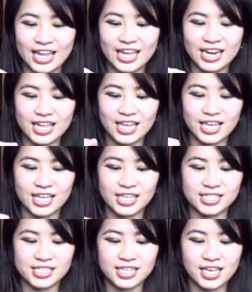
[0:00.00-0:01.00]
It
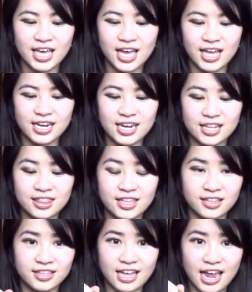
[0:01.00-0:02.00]
is
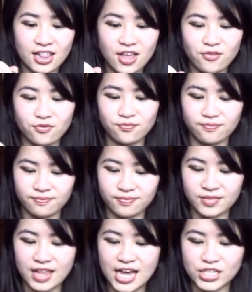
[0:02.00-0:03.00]
the nylon
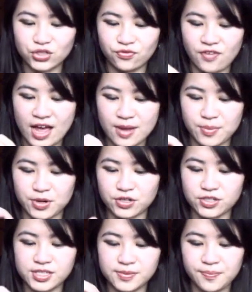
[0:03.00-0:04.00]
lash
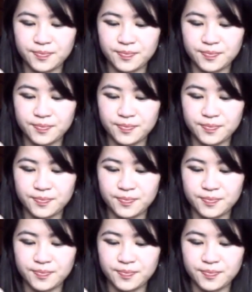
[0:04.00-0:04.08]
fibers,